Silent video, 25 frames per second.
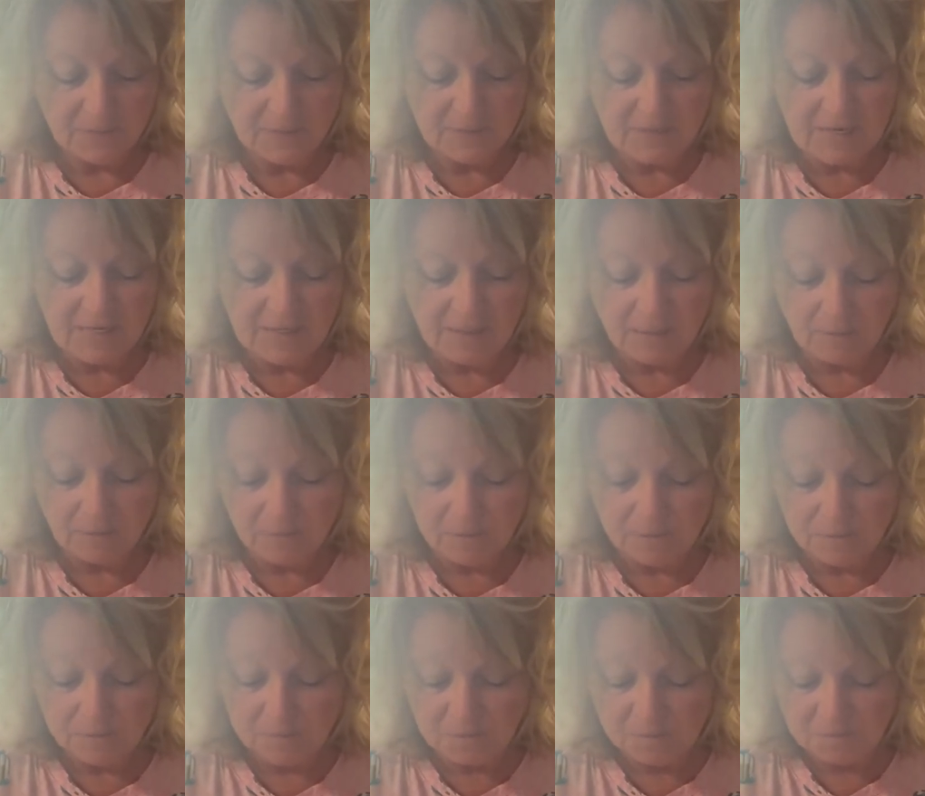get
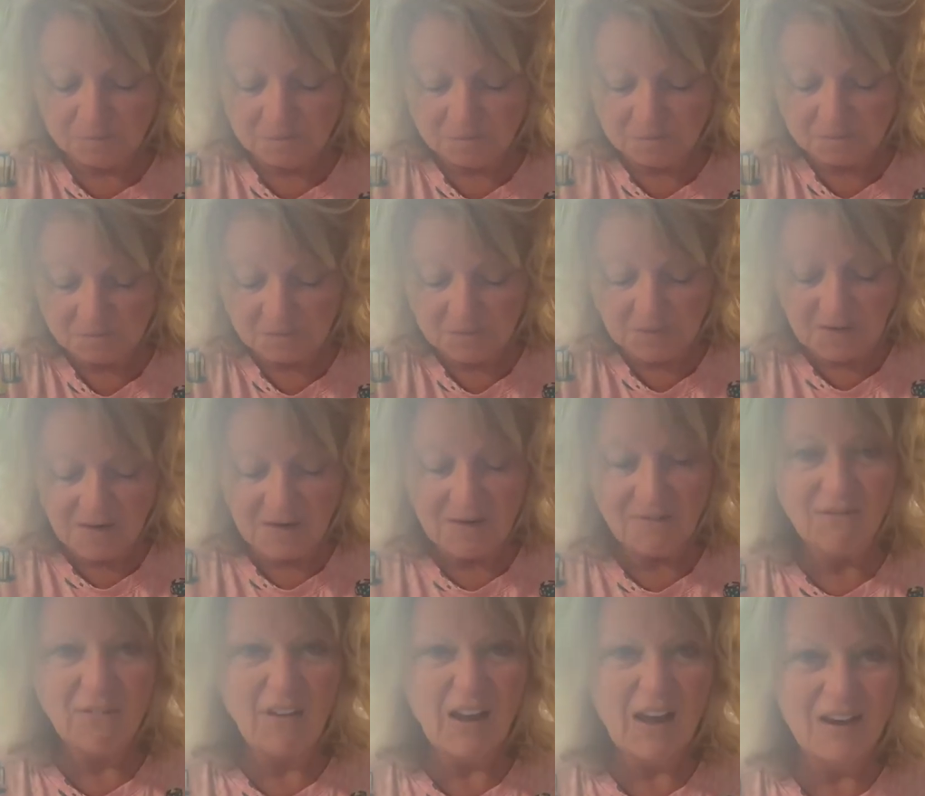them
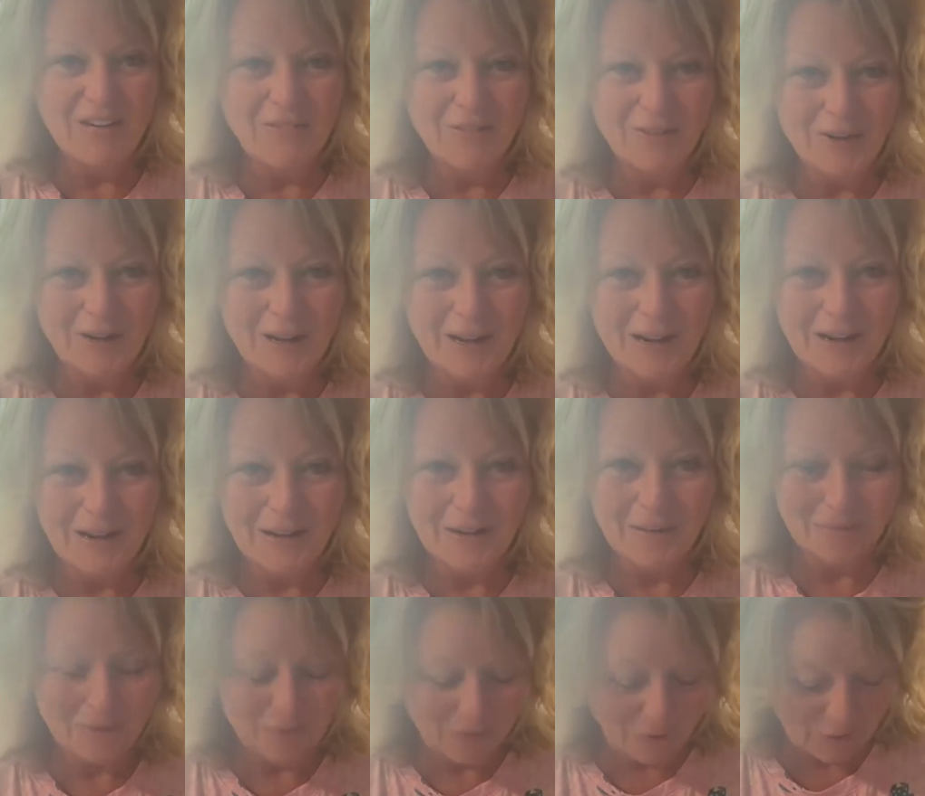flavored
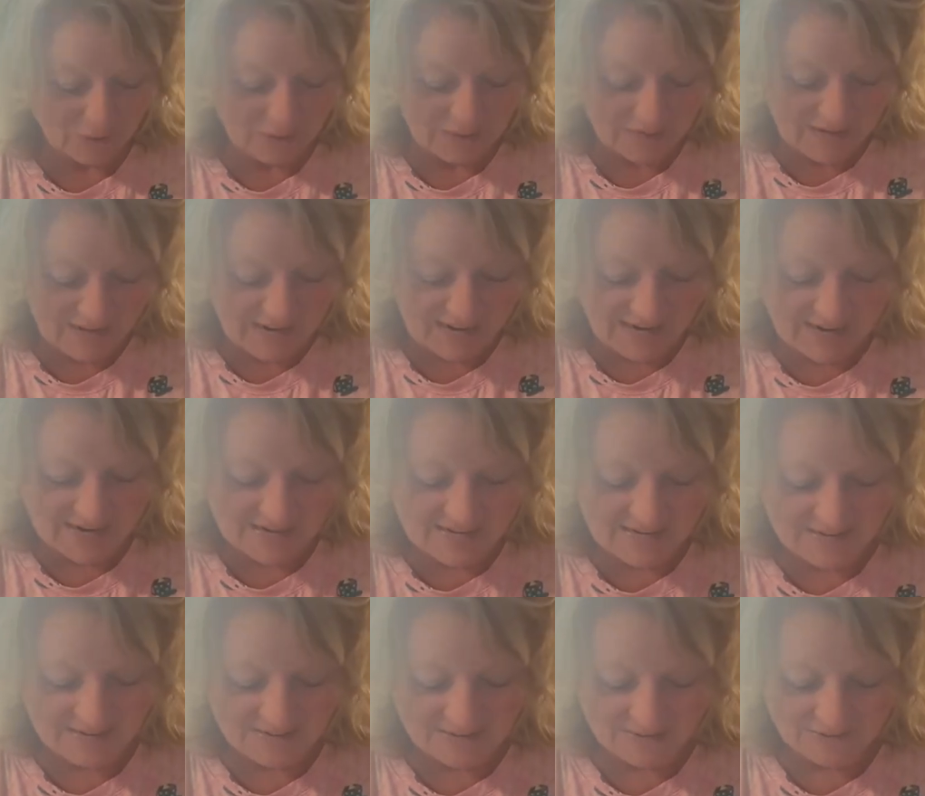up for
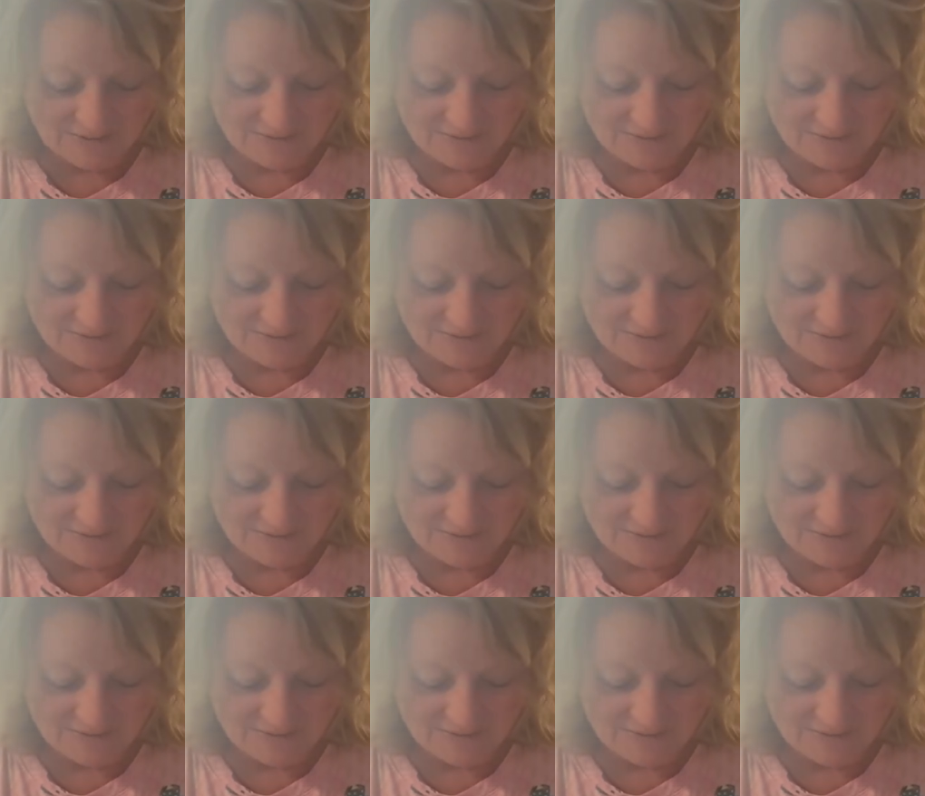today.